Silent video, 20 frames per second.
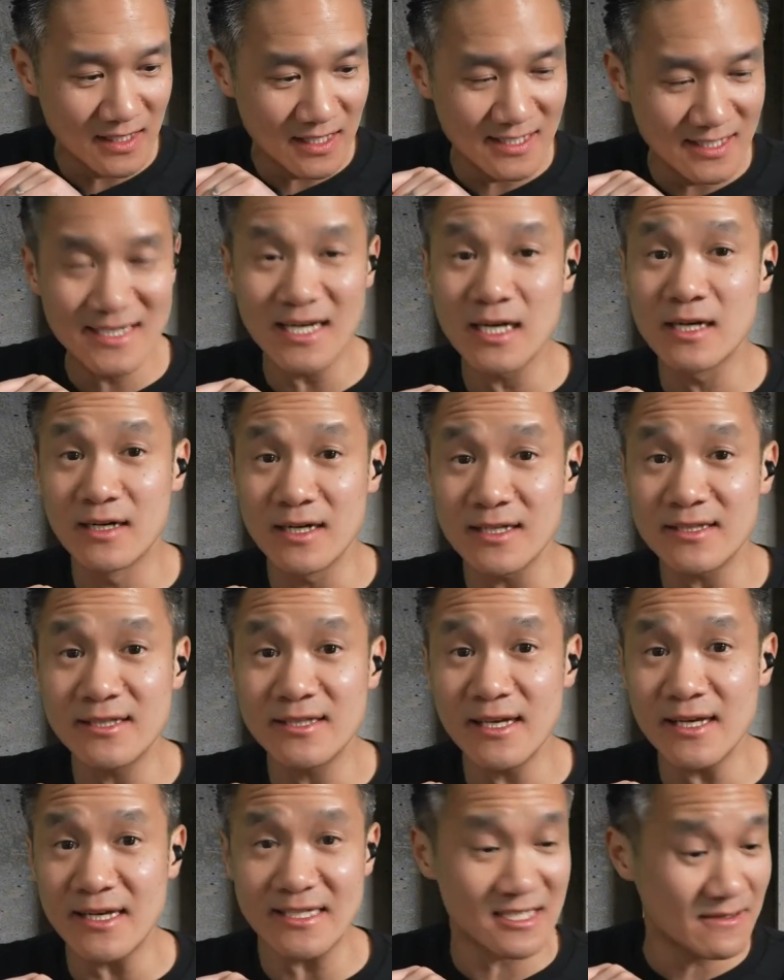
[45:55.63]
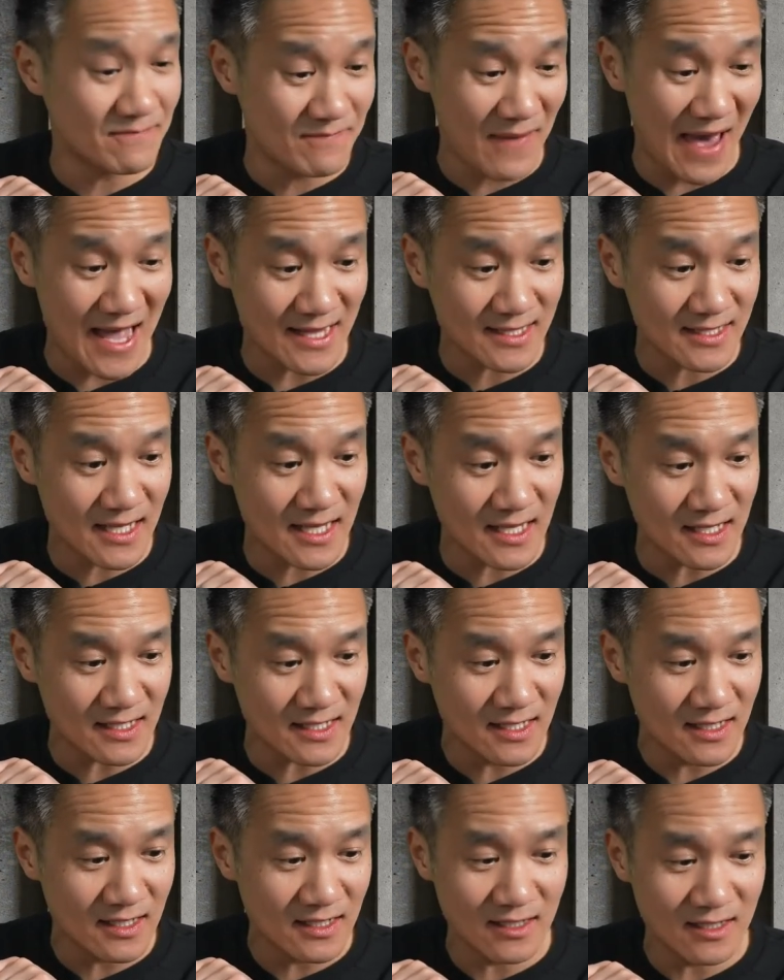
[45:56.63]
Is it a good thing? Is it a bad thing?
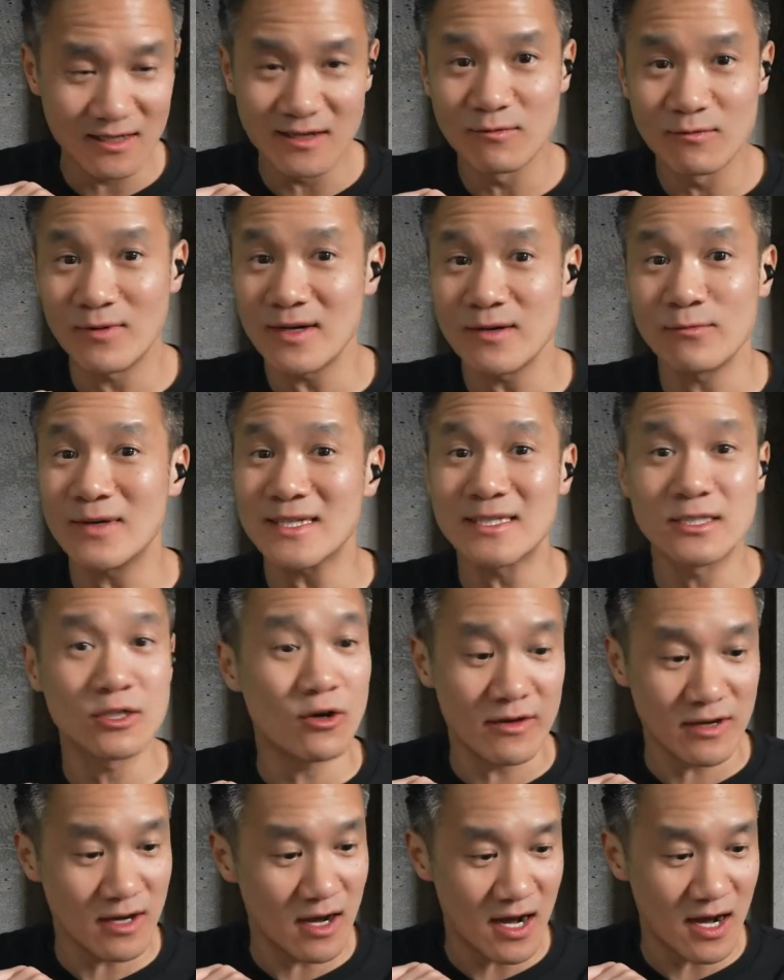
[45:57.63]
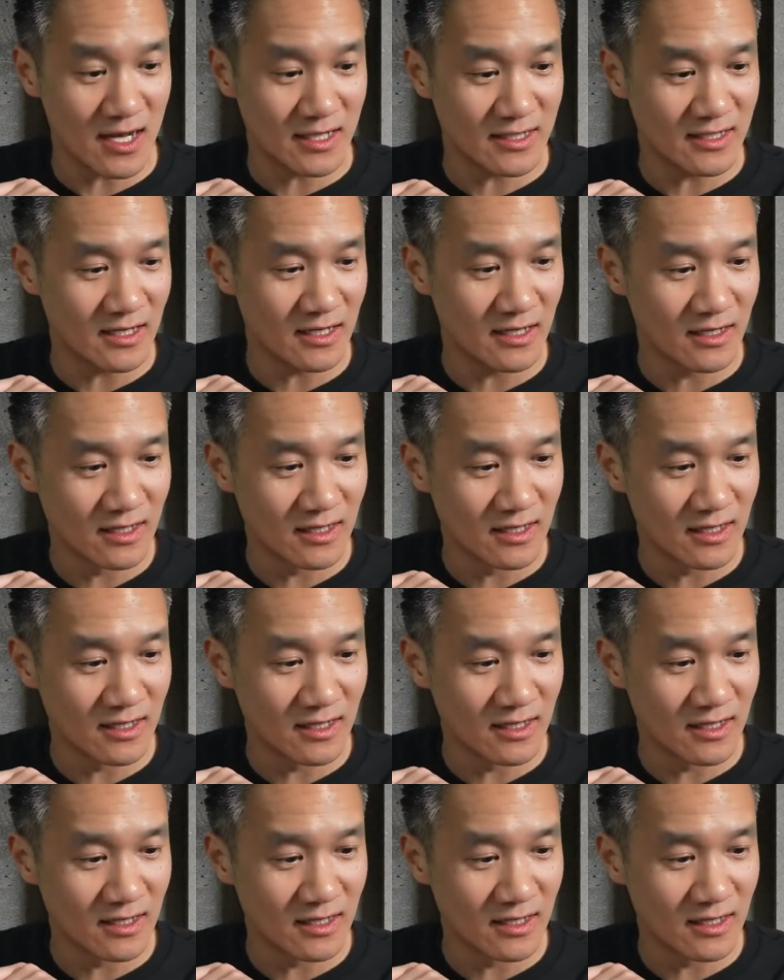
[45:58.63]
What what's going on?